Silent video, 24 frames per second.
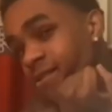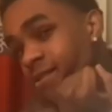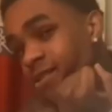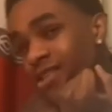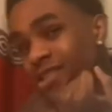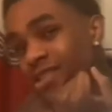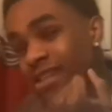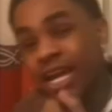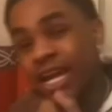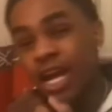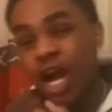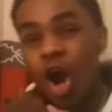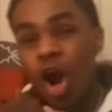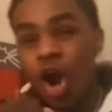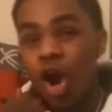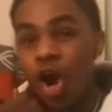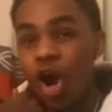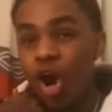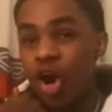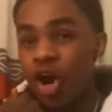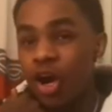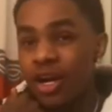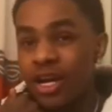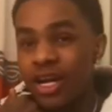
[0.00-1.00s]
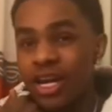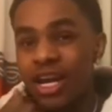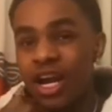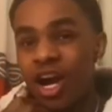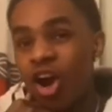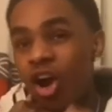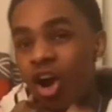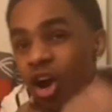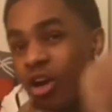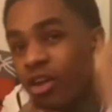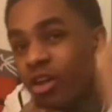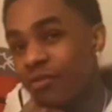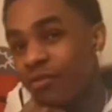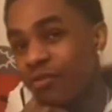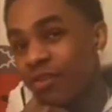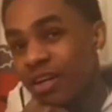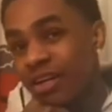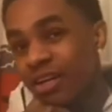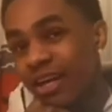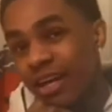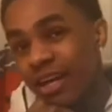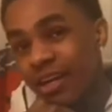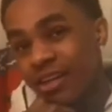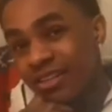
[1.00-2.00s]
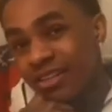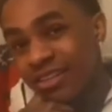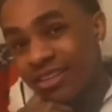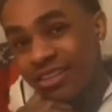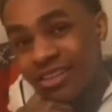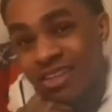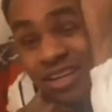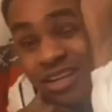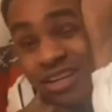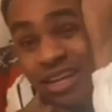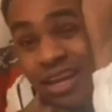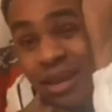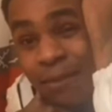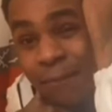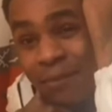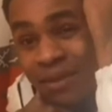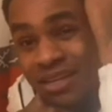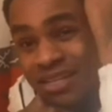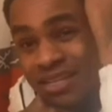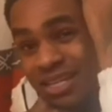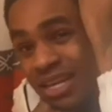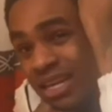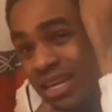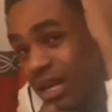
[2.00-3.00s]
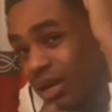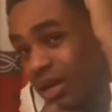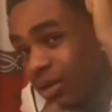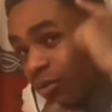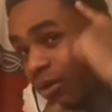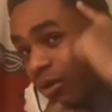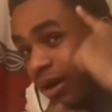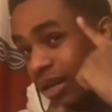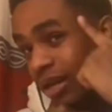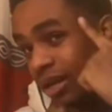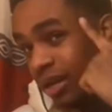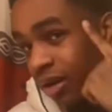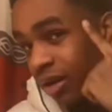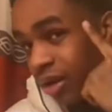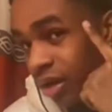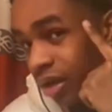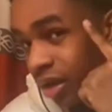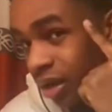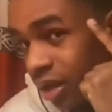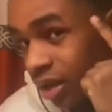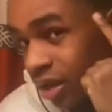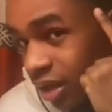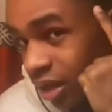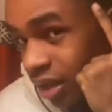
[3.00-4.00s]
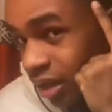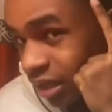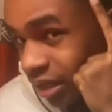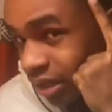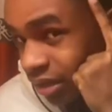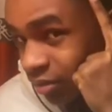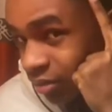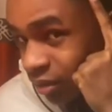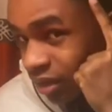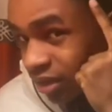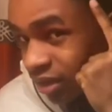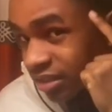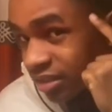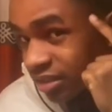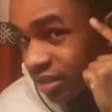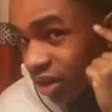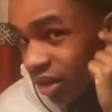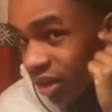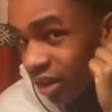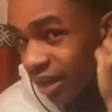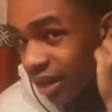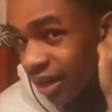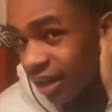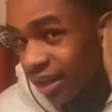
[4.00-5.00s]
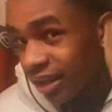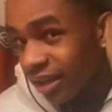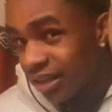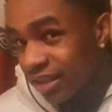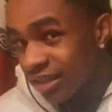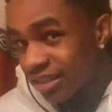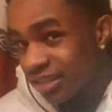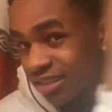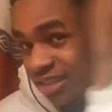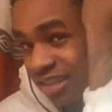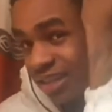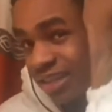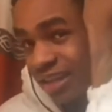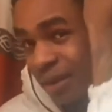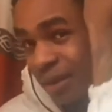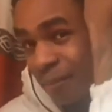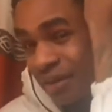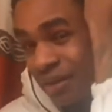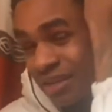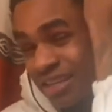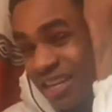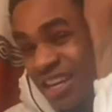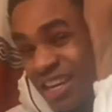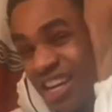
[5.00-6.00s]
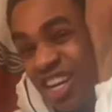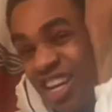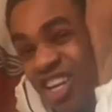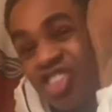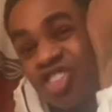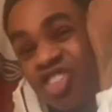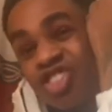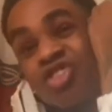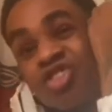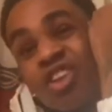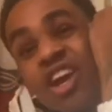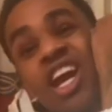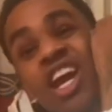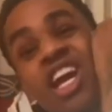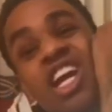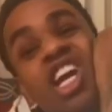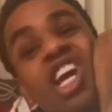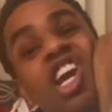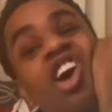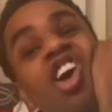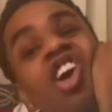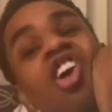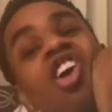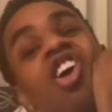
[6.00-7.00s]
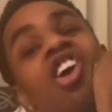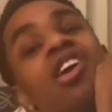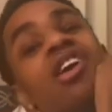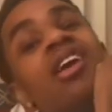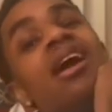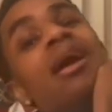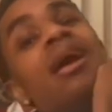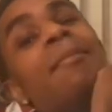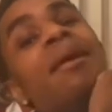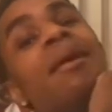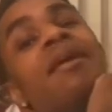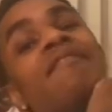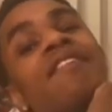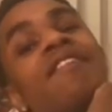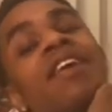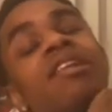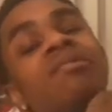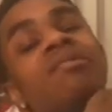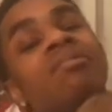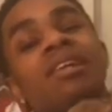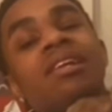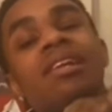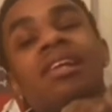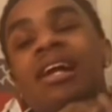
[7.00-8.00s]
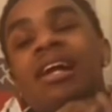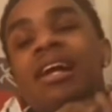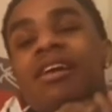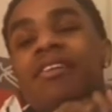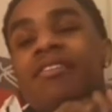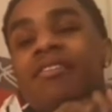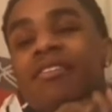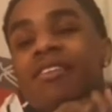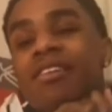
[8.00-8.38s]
Like hard, nigga, hard as fuck. Like stuck that bitch in right here. This is where it started at. He stuck that bitch in and dragged it all down my face with the knife.